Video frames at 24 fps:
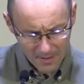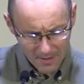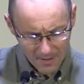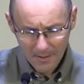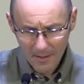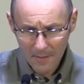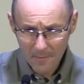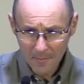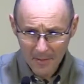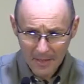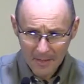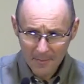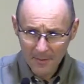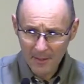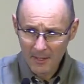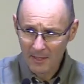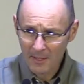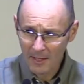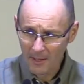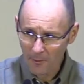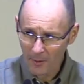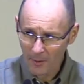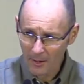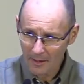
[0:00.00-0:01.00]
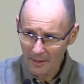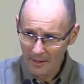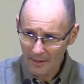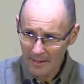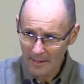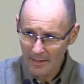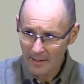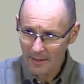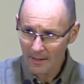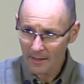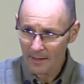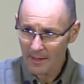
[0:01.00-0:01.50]
The BBC were
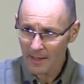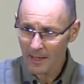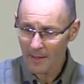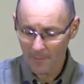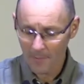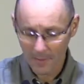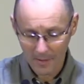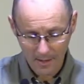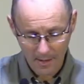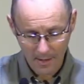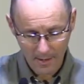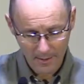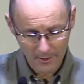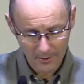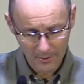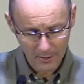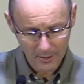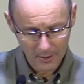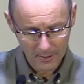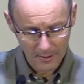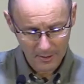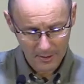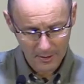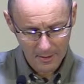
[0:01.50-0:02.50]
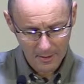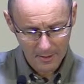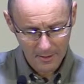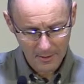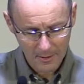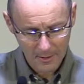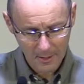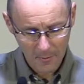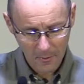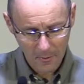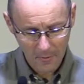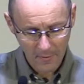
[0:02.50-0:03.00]
legally obliged
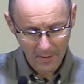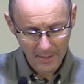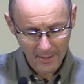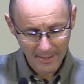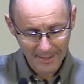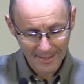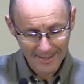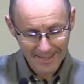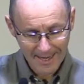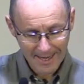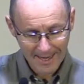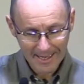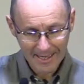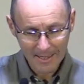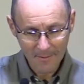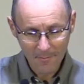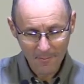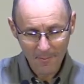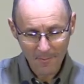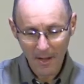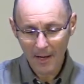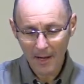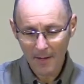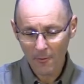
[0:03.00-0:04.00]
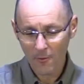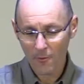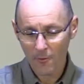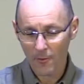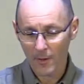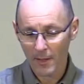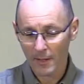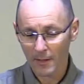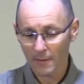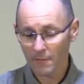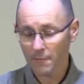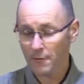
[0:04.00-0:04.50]
to provide a daily Bible
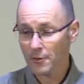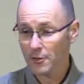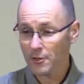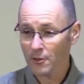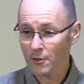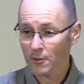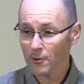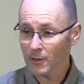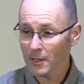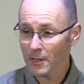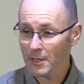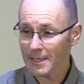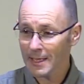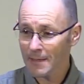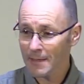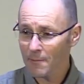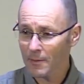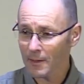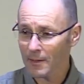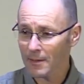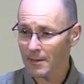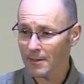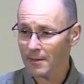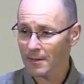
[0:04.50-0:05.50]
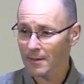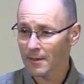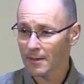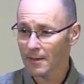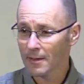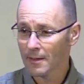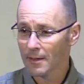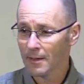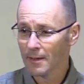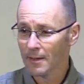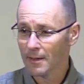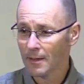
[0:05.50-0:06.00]
reading for school assemblies.
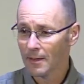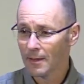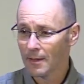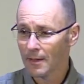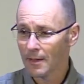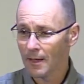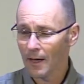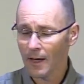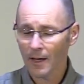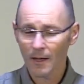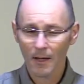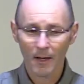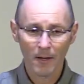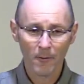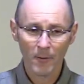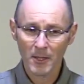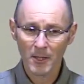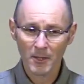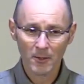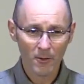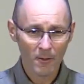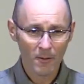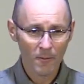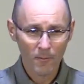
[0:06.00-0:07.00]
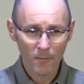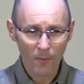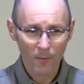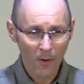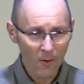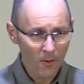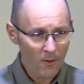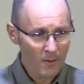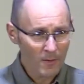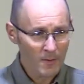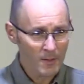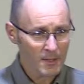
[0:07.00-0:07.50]
I went to a
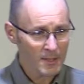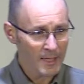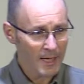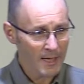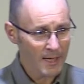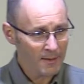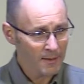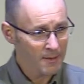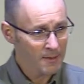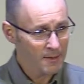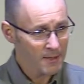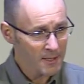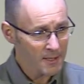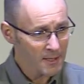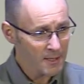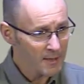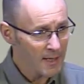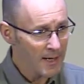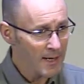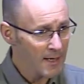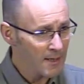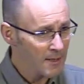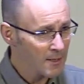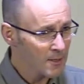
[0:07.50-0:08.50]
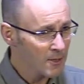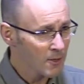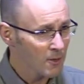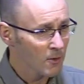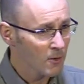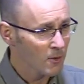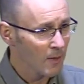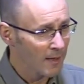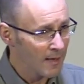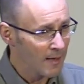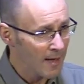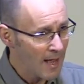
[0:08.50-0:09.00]
bog standard state
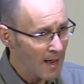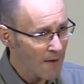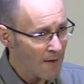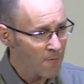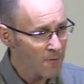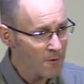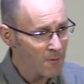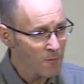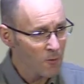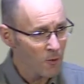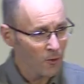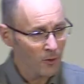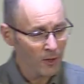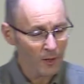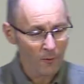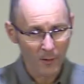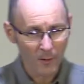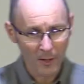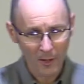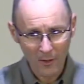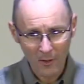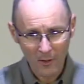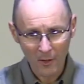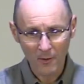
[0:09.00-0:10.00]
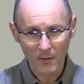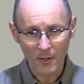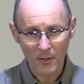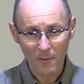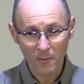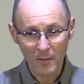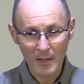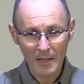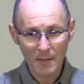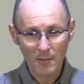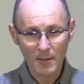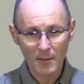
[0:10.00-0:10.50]
school, and every morning we heard the
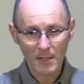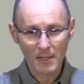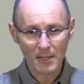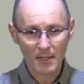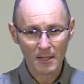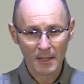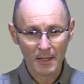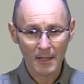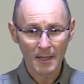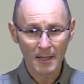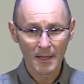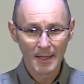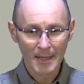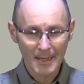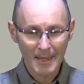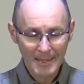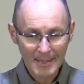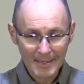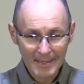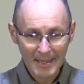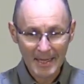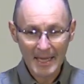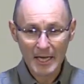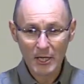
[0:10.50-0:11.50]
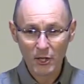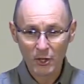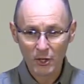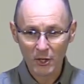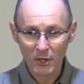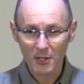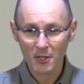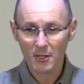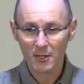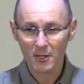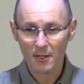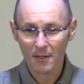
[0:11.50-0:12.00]
BBC teach
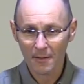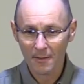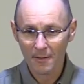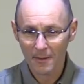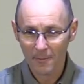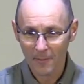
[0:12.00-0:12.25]
us the